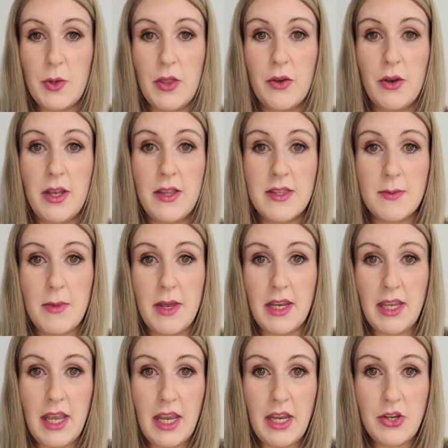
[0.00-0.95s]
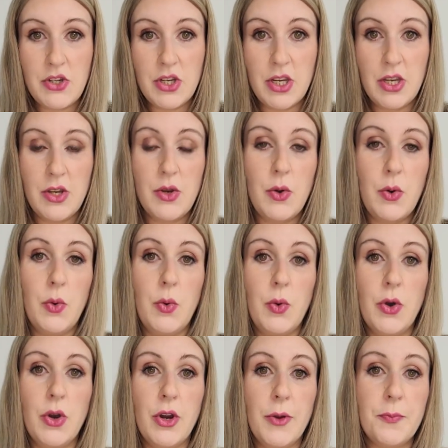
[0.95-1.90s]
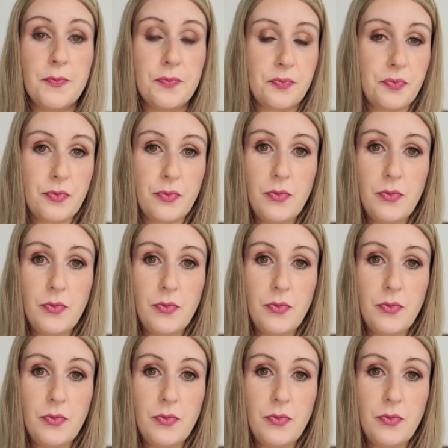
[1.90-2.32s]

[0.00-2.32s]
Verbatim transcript: whether it's medication or